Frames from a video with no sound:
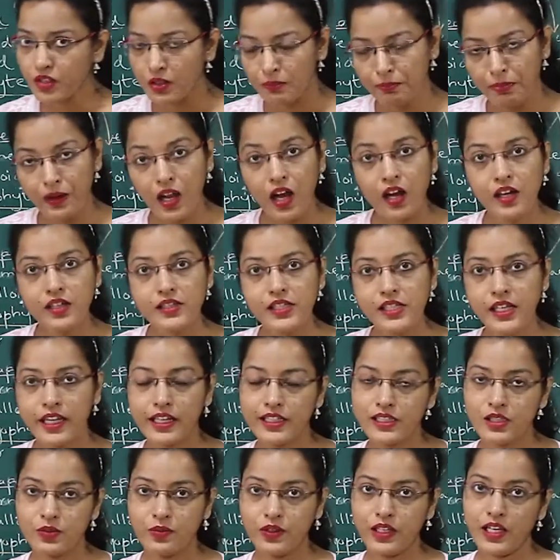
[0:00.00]
plants
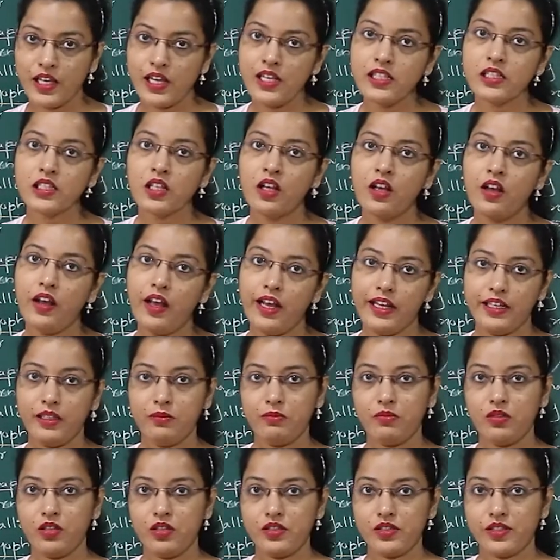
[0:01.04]
as well as
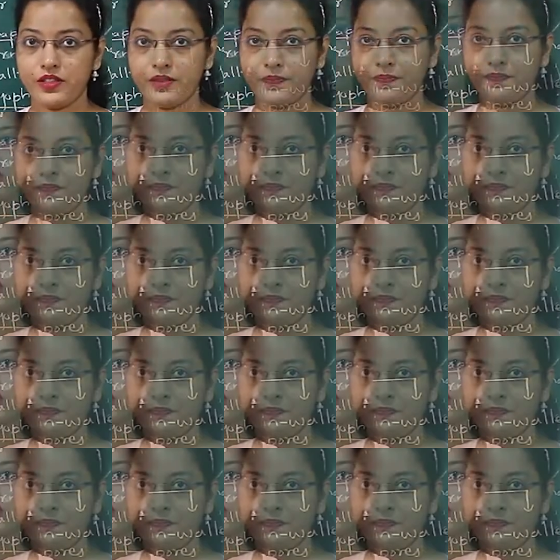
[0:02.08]
animals.